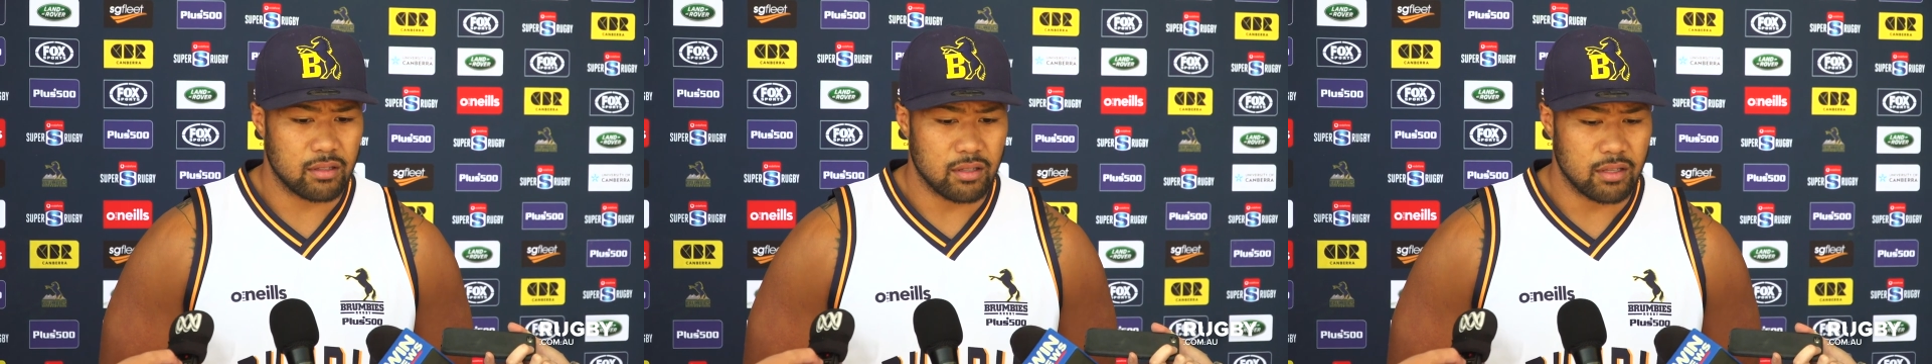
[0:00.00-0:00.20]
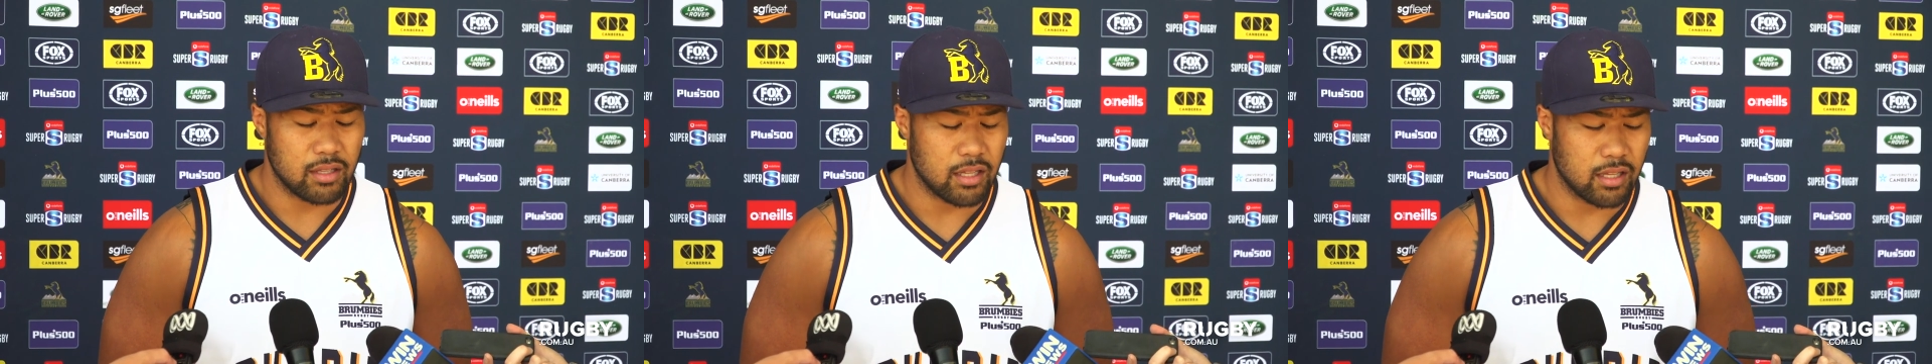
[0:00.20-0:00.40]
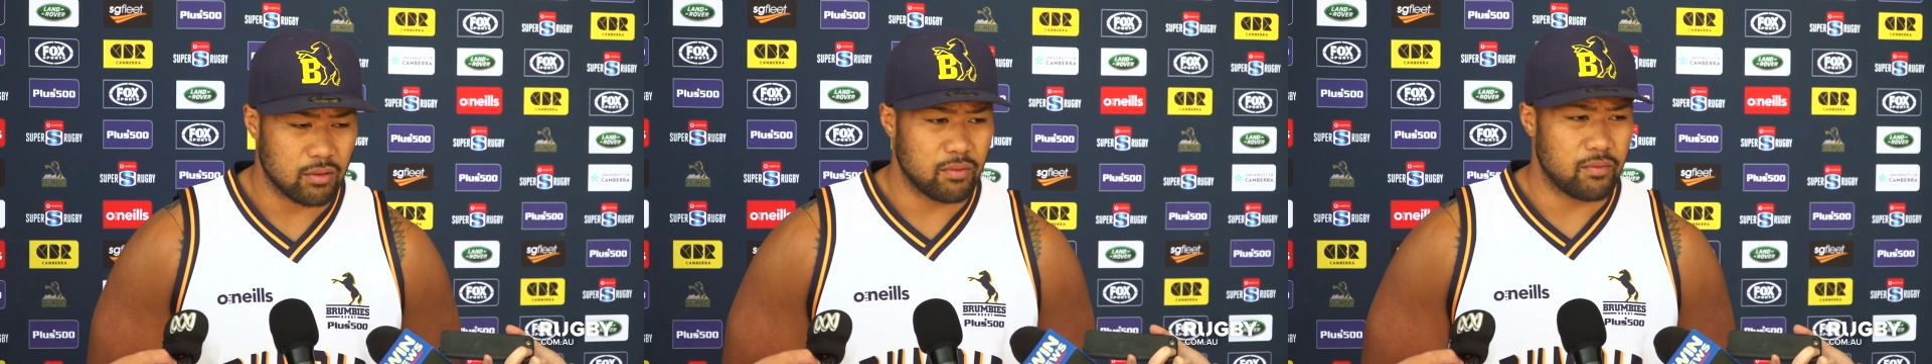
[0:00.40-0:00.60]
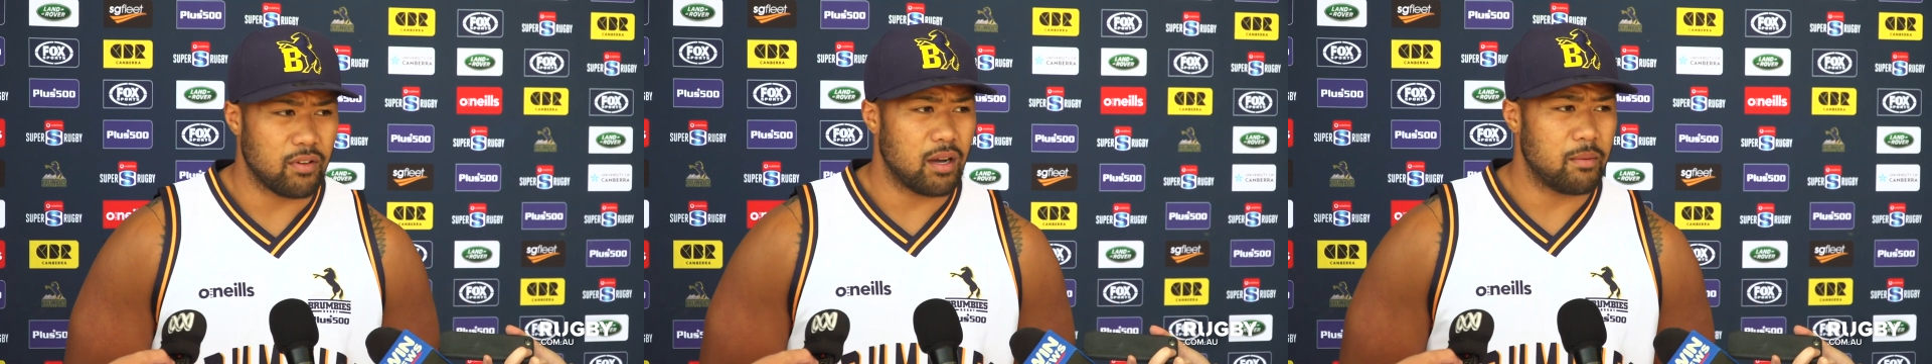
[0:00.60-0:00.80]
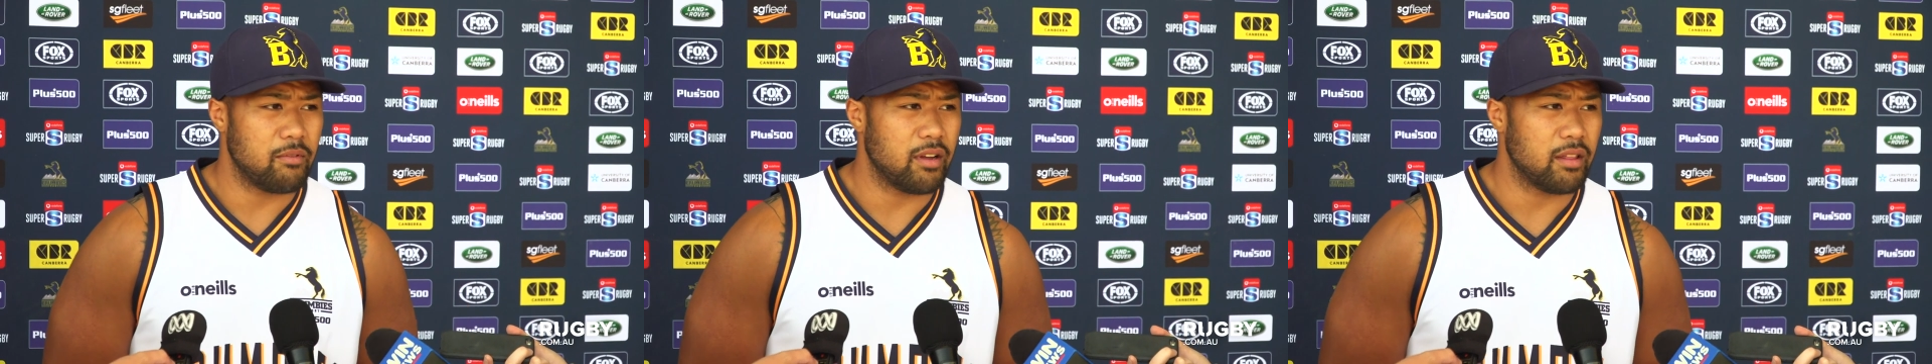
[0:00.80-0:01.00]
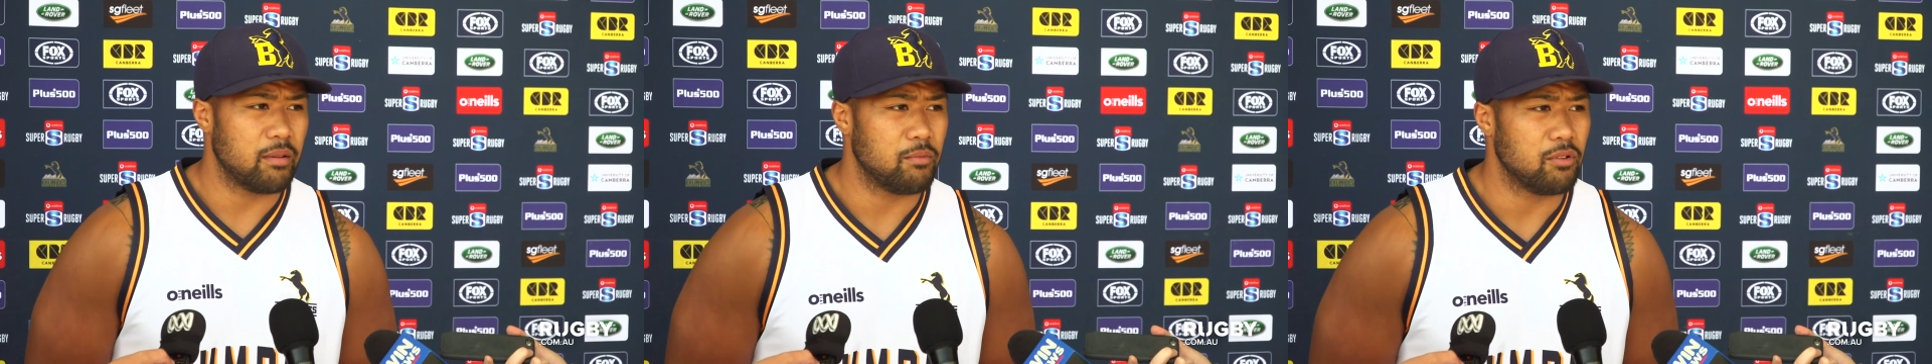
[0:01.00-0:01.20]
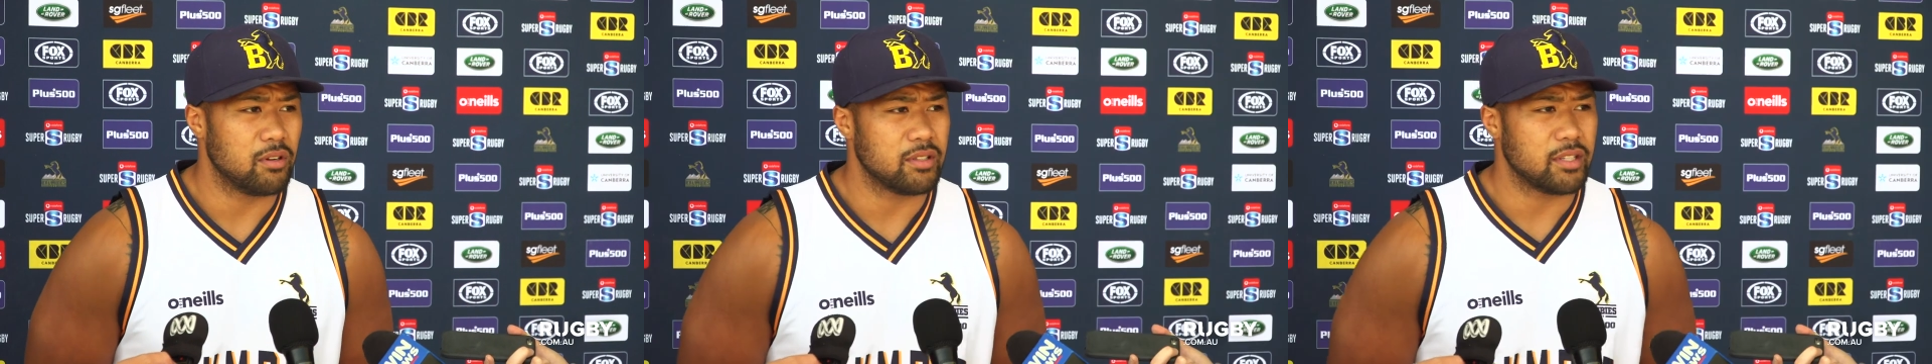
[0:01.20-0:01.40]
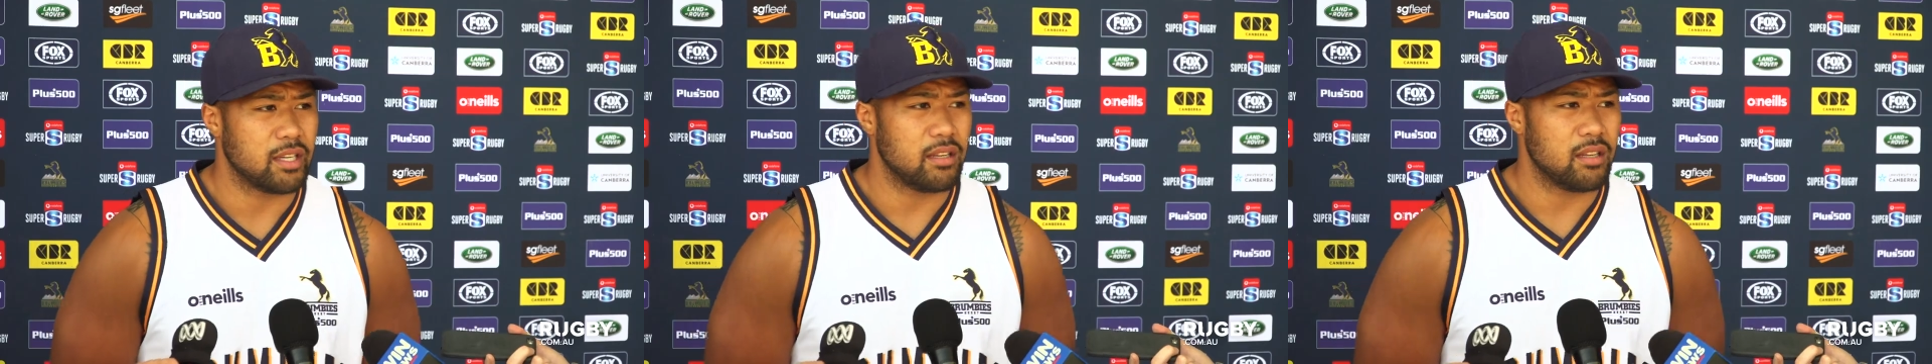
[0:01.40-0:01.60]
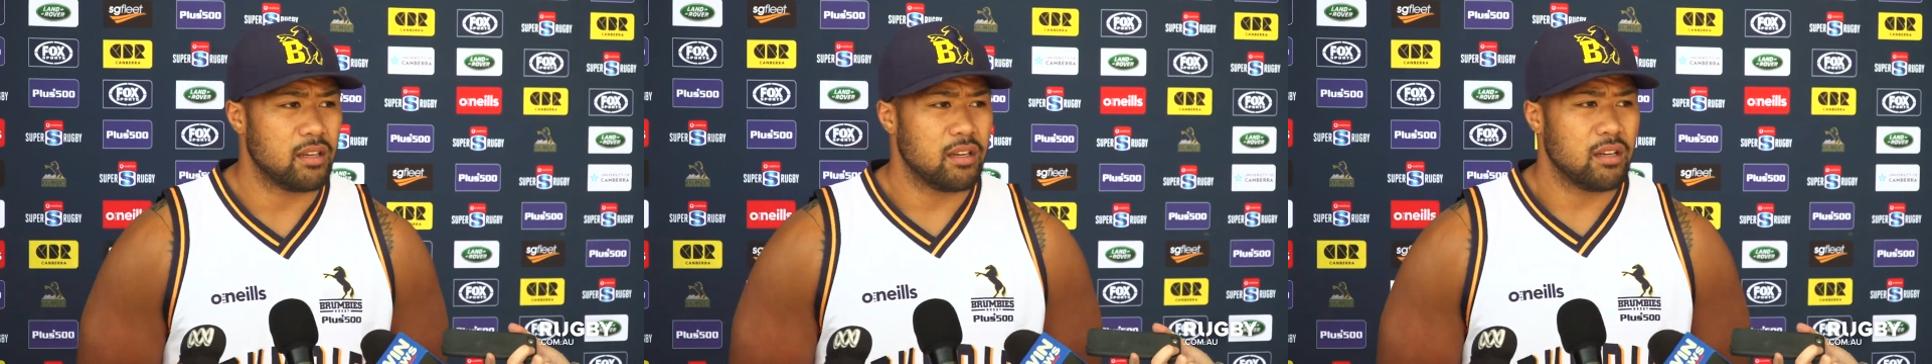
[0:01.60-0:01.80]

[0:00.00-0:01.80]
another good vibe around the boys, and,